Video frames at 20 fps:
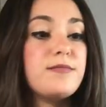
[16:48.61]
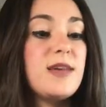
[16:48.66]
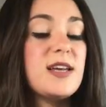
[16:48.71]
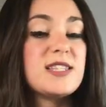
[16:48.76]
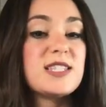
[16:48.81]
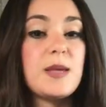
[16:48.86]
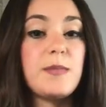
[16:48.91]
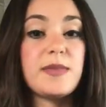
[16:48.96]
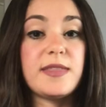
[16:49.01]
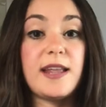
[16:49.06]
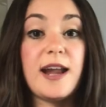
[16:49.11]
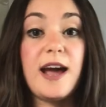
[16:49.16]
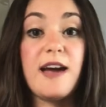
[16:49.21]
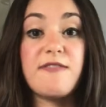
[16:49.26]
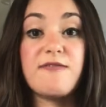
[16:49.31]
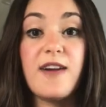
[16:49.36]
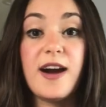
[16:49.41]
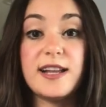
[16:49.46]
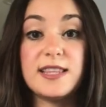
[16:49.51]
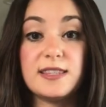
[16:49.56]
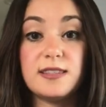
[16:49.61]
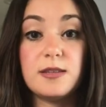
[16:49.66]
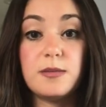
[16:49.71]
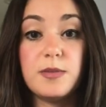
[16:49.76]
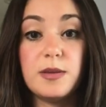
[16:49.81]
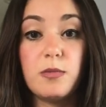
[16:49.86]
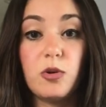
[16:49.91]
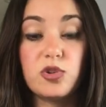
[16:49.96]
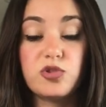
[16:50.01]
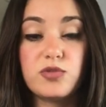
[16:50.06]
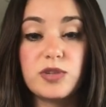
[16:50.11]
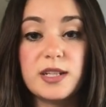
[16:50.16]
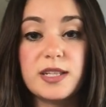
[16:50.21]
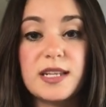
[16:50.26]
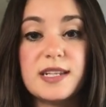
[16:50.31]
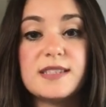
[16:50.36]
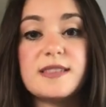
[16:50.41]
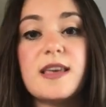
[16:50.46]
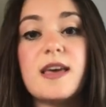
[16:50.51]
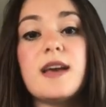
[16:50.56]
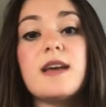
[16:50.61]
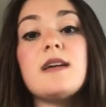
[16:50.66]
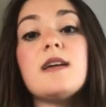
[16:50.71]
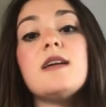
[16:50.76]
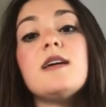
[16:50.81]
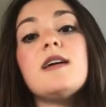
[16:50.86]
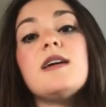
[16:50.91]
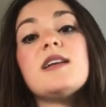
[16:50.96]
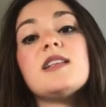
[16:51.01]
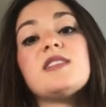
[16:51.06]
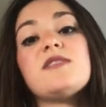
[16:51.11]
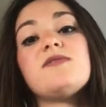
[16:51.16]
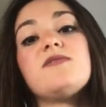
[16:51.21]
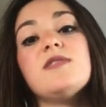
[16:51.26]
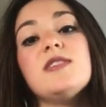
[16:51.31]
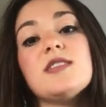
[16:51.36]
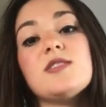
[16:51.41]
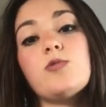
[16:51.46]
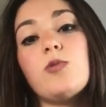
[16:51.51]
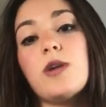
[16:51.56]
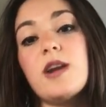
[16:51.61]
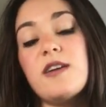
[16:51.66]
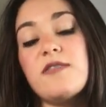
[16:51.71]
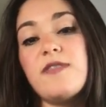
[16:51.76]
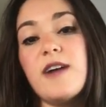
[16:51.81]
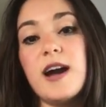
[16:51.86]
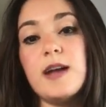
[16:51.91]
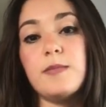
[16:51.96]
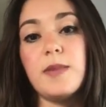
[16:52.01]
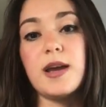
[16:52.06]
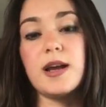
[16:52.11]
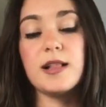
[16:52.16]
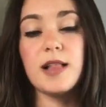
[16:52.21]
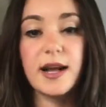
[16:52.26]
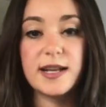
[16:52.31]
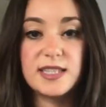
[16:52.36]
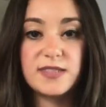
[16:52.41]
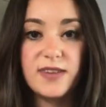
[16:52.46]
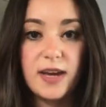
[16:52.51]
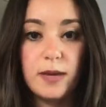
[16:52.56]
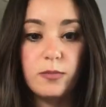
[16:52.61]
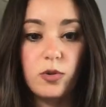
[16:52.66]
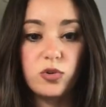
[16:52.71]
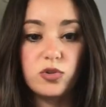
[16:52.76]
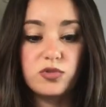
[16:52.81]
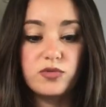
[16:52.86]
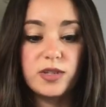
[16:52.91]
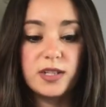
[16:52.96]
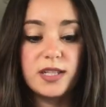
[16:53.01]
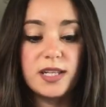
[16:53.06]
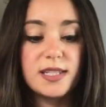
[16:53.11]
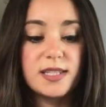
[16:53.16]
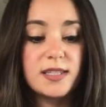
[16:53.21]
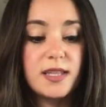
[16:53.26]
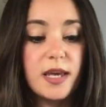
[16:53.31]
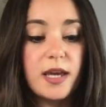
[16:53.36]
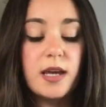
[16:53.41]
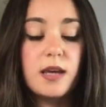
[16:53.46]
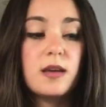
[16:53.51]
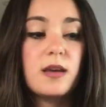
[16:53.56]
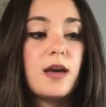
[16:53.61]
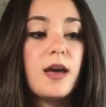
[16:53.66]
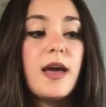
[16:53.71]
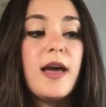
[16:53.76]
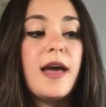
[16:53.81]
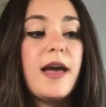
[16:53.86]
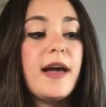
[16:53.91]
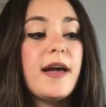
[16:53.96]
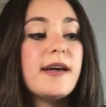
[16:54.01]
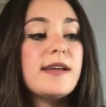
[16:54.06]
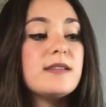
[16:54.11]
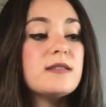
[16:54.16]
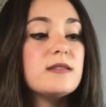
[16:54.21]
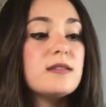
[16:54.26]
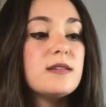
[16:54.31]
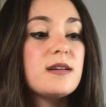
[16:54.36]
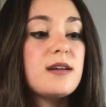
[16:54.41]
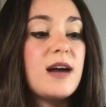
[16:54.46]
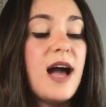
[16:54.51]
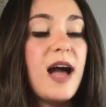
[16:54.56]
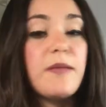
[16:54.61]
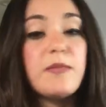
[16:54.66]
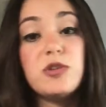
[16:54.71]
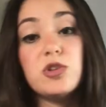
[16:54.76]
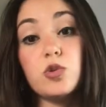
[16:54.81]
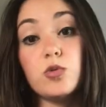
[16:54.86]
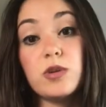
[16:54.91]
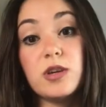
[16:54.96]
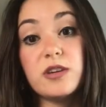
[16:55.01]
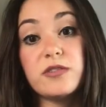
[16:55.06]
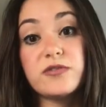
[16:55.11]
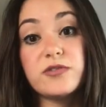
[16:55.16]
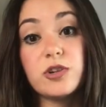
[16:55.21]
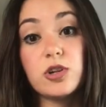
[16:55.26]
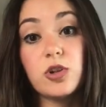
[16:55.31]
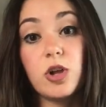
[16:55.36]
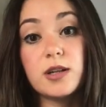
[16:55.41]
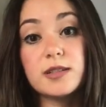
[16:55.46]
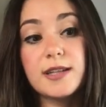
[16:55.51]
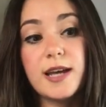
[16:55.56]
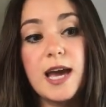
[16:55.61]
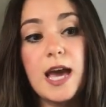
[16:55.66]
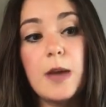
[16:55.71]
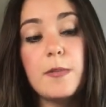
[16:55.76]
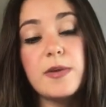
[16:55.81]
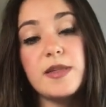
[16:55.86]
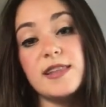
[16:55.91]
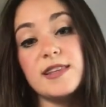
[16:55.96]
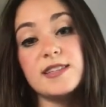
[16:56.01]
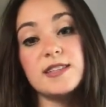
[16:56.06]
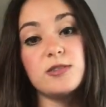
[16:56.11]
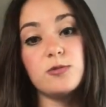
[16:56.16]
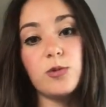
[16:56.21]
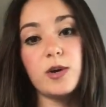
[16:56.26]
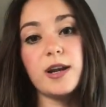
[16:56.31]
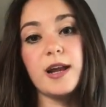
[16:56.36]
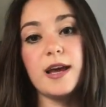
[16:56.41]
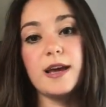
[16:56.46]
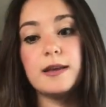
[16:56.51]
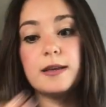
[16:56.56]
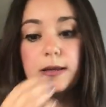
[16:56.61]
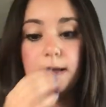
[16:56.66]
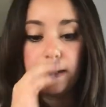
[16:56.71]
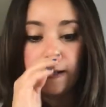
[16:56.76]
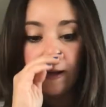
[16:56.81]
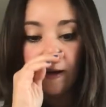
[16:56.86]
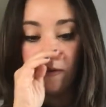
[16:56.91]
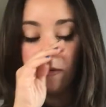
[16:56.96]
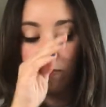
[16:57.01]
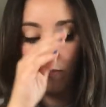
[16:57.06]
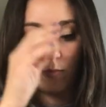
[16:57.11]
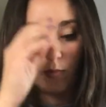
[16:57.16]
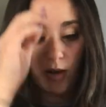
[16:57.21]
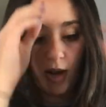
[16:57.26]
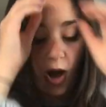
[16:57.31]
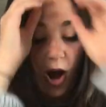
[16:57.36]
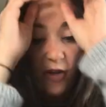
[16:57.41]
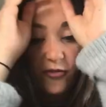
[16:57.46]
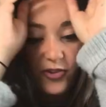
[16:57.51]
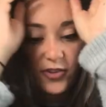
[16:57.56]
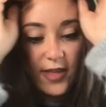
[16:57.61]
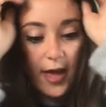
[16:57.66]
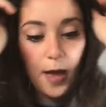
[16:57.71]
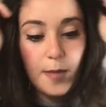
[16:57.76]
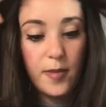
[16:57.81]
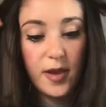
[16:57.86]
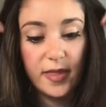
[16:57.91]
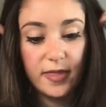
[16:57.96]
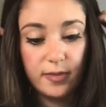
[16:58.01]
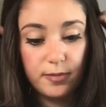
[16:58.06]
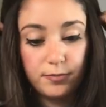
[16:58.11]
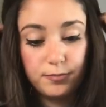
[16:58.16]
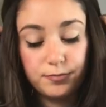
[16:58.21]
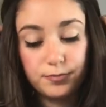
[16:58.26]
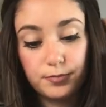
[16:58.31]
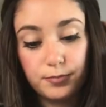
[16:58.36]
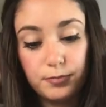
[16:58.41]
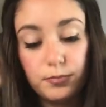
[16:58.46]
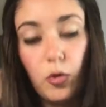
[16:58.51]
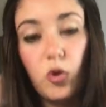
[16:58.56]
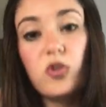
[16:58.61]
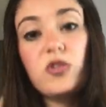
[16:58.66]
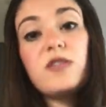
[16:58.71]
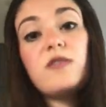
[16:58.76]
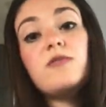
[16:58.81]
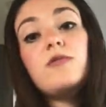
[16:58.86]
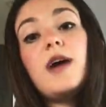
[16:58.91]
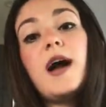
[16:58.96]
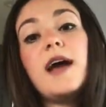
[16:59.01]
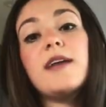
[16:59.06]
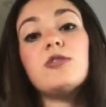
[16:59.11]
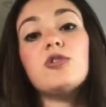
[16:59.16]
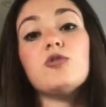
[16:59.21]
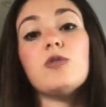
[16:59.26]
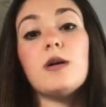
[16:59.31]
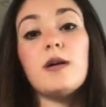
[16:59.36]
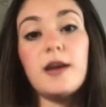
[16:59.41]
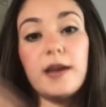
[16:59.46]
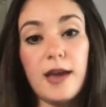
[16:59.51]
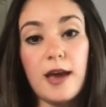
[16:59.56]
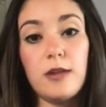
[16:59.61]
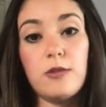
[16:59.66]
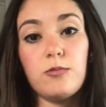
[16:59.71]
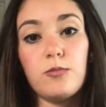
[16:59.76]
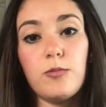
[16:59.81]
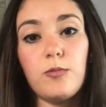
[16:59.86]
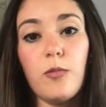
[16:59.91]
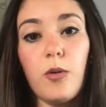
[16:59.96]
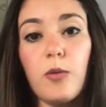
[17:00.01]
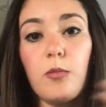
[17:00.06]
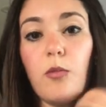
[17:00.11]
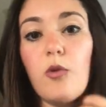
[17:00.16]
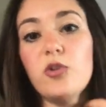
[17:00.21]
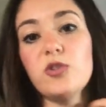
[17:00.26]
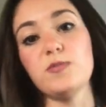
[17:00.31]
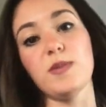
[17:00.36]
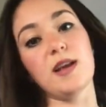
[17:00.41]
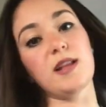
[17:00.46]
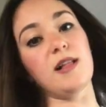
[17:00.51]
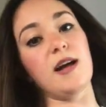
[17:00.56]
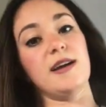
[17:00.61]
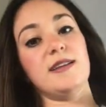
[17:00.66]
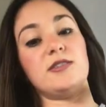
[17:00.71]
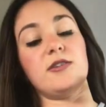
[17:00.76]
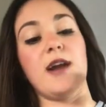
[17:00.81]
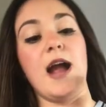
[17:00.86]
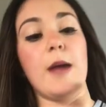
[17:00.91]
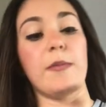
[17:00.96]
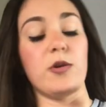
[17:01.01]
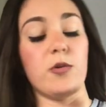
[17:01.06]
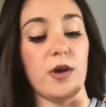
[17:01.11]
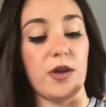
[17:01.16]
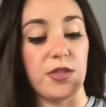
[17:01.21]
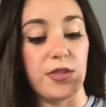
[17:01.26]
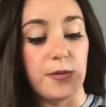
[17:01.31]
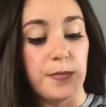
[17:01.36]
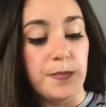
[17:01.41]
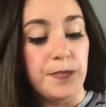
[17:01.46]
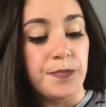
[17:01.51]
It's something that I find to be the most realistic. It's what I find my clients find most realistic, and I've been doing it for a long time, and this is what I offer them, and I do, again, what most of my clients are happy with.